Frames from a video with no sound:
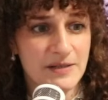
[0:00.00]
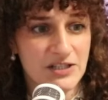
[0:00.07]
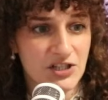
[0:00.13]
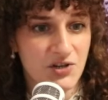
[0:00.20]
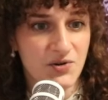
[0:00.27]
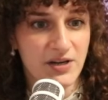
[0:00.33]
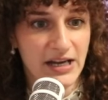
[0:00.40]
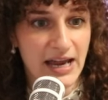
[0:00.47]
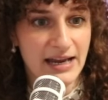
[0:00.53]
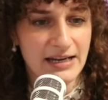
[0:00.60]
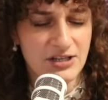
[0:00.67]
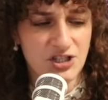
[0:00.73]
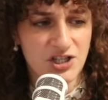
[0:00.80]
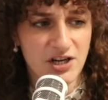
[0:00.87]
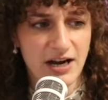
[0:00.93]
to create
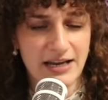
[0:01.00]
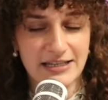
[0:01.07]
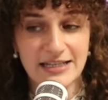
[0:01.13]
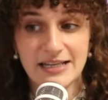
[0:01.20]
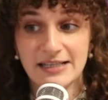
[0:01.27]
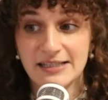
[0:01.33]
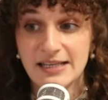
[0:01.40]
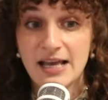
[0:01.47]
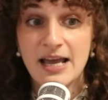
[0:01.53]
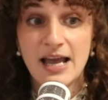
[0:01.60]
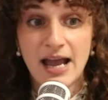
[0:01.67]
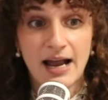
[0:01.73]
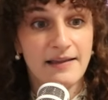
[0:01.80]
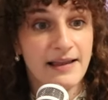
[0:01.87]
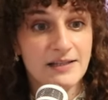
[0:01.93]
and share ideas.
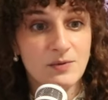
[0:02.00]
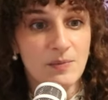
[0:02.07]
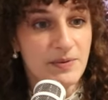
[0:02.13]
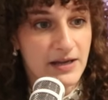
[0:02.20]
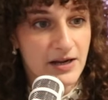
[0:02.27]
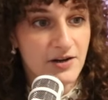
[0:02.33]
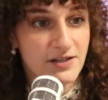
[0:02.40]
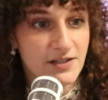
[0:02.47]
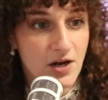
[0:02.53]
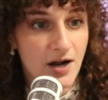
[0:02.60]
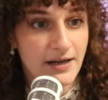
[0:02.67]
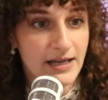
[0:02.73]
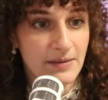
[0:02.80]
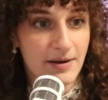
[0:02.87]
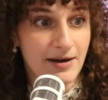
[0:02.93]
And that's what Pierre is
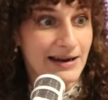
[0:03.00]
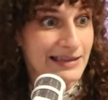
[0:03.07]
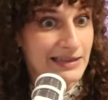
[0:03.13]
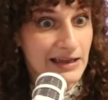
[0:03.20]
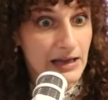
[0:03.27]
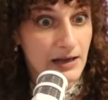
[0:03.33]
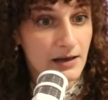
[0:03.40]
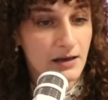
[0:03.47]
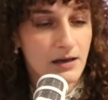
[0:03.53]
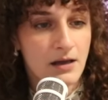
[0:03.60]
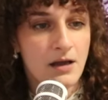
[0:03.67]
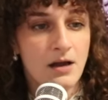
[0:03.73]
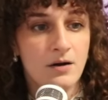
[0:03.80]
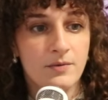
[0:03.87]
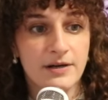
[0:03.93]
talking about, I think,
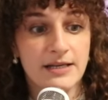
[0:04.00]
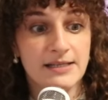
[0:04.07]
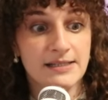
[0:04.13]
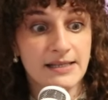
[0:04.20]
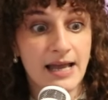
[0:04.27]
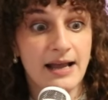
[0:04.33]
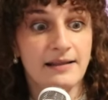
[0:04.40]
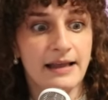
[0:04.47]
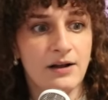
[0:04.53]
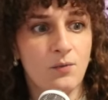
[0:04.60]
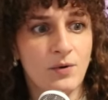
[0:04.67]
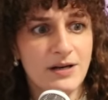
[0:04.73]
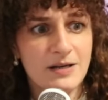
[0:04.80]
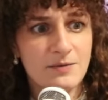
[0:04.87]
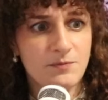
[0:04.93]
where he's saying, like,
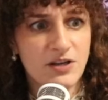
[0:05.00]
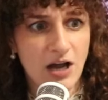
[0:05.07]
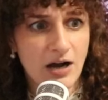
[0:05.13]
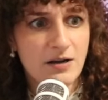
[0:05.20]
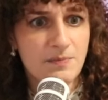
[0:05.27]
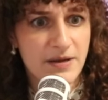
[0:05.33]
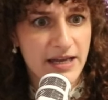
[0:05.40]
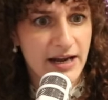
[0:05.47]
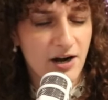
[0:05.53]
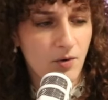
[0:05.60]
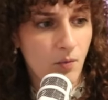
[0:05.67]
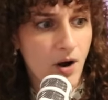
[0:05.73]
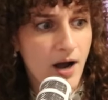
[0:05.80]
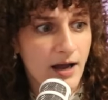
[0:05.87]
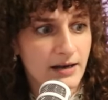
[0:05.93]
what did young Pierre
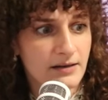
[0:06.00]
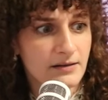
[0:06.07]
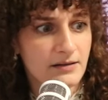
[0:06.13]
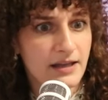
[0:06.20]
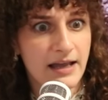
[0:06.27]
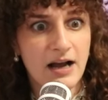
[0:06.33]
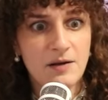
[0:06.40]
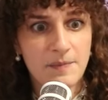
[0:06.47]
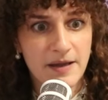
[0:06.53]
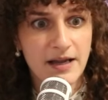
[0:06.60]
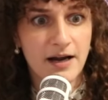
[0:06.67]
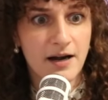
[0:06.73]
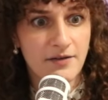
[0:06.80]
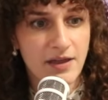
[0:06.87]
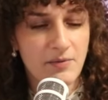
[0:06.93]
want? the young
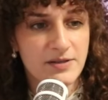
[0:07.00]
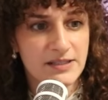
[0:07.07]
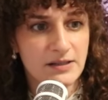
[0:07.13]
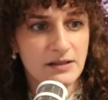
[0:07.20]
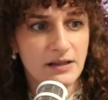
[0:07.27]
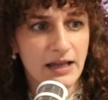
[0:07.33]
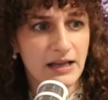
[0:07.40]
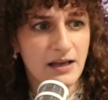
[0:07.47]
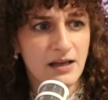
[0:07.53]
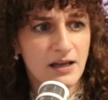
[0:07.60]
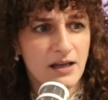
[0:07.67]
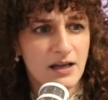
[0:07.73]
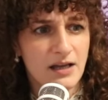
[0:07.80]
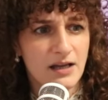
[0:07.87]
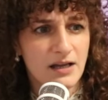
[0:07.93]
Pierre that was like
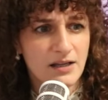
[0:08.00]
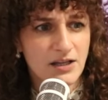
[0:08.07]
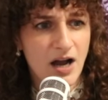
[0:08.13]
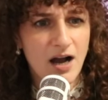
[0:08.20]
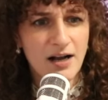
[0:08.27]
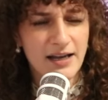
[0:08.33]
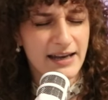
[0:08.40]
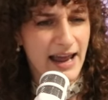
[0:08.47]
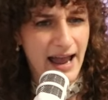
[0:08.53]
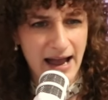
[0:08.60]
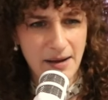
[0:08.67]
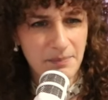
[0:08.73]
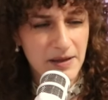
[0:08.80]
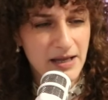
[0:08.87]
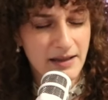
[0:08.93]
young and
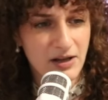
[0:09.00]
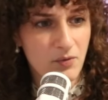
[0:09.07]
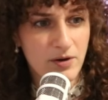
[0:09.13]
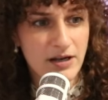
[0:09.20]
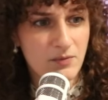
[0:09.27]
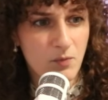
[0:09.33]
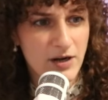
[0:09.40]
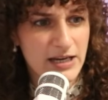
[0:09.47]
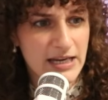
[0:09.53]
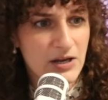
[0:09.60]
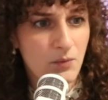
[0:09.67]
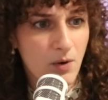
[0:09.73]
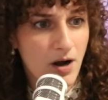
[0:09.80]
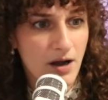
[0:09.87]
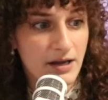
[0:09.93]
happy, like what what did he
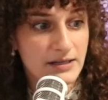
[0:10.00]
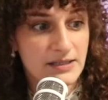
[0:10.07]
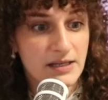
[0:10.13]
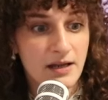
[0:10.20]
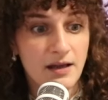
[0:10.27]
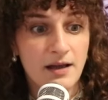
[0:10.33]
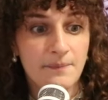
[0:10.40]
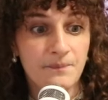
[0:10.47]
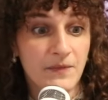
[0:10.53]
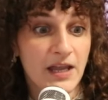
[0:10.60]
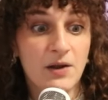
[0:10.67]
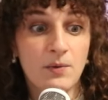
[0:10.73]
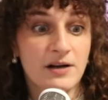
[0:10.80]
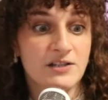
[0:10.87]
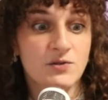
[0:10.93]
want?
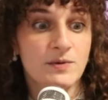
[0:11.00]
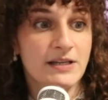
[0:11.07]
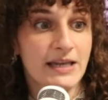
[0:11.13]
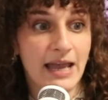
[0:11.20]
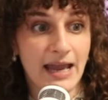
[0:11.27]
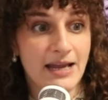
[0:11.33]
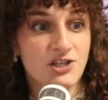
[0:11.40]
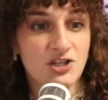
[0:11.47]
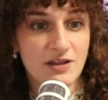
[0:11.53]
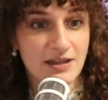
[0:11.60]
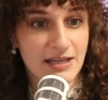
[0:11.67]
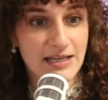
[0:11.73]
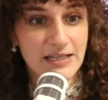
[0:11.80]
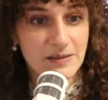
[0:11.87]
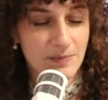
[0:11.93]
He wanted to engage in
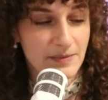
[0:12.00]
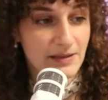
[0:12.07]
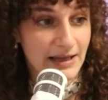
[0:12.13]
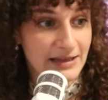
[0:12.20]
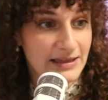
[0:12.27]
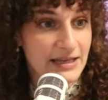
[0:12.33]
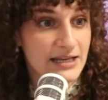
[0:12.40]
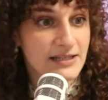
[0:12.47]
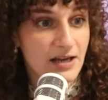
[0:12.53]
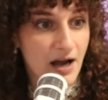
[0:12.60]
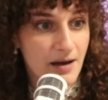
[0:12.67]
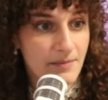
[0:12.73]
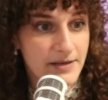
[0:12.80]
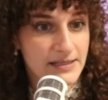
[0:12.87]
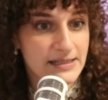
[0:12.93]
these like these
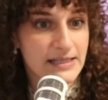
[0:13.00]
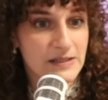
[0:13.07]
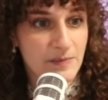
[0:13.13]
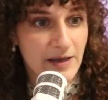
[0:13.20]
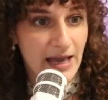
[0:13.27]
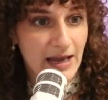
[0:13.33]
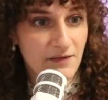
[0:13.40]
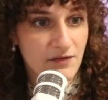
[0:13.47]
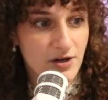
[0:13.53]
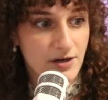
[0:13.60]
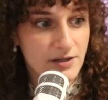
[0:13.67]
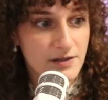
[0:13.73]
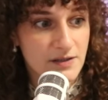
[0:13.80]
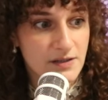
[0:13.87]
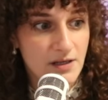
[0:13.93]
hobbies, these
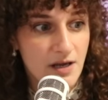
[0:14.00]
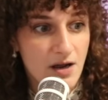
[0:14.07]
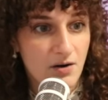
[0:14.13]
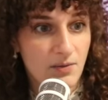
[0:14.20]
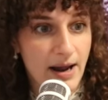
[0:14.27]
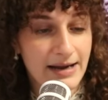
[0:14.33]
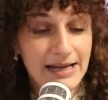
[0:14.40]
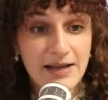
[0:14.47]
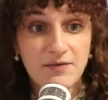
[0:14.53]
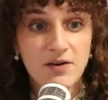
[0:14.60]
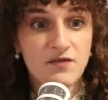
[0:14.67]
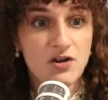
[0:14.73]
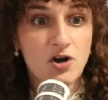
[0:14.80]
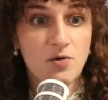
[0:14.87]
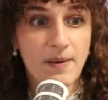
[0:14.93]
behaviors, right? Even
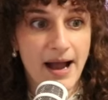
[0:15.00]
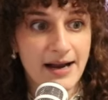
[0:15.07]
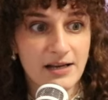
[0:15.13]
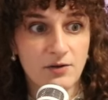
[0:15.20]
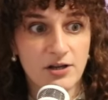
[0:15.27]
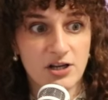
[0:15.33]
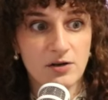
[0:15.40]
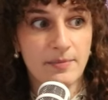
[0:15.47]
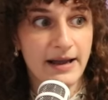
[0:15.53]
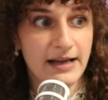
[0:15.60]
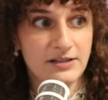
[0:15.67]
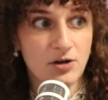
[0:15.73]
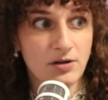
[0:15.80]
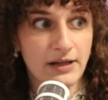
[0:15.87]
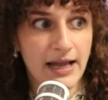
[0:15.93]
if you go back and look at my
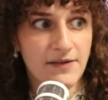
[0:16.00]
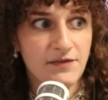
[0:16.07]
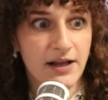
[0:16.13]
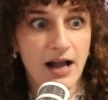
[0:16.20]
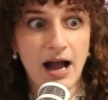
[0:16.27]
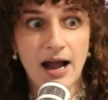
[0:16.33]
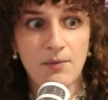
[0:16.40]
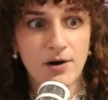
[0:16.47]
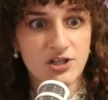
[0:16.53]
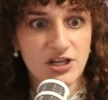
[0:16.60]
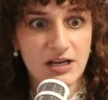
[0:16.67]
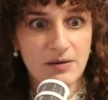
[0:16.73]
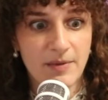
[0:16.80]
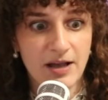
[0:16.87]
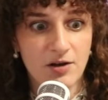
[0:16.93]
adult life, like I watch
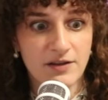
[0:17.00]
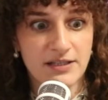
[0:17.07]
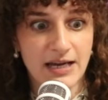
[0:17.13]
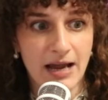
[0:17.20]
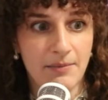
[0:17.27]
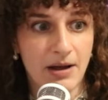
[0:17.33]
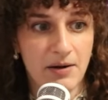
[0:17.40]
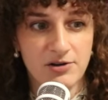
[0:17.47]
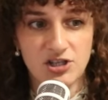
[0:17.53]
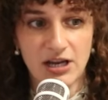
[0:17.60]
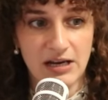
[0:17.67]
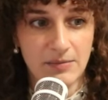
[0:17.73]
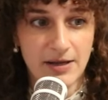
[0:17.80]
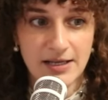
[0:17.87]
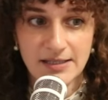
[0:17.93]
anime all the time. I watch
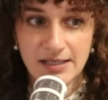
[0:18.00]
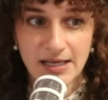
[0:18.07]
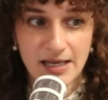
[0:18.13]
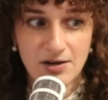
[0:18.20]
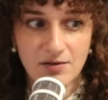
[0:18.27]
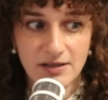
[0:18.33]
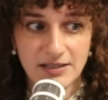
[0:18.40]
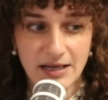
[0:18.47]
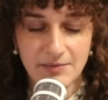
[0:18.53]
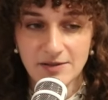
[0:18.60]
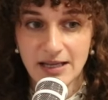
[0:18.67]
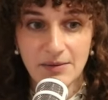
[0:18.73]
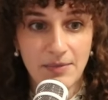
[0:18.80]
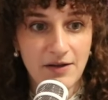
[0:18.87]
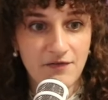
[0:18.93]
anime as a kid all the time. It's
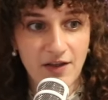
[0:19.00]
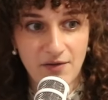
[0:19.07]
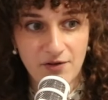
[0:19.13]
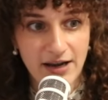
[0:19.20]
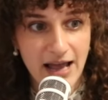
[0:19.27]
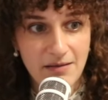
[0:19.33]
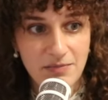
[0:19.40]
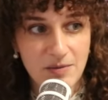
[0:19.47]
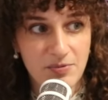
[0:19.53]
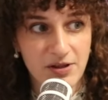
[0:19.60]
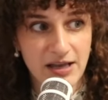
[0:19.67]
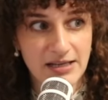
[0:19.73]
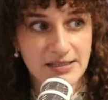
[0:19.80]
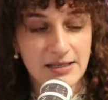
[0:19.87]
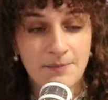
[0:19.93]
like my favorite happy
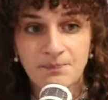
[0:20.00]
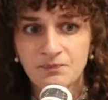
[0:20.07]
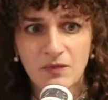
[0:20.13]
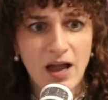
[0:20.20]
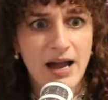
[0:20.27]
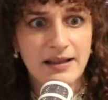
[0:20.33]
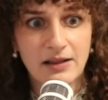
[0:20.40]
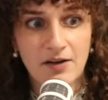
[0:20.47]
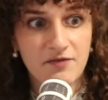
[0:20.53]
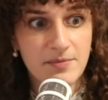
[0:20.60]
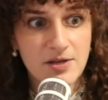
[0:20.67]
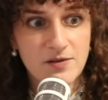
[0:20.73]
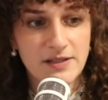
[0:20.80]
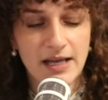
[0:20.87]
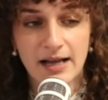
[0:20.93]
place. I love
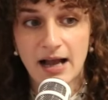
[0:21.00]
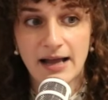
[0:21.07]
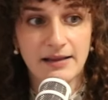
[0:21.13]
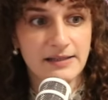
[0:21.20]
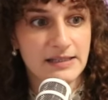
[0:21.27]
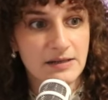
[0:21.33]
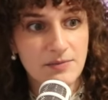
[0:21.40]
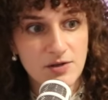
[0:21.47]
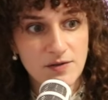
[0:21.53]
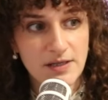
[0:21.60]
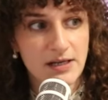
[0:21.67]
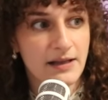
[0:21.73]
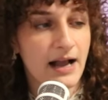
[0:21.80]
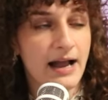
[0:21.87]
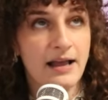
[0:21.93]
music. I listen to
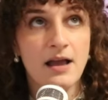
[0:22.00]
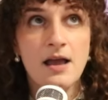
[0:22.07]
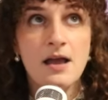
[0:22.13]
music. Like I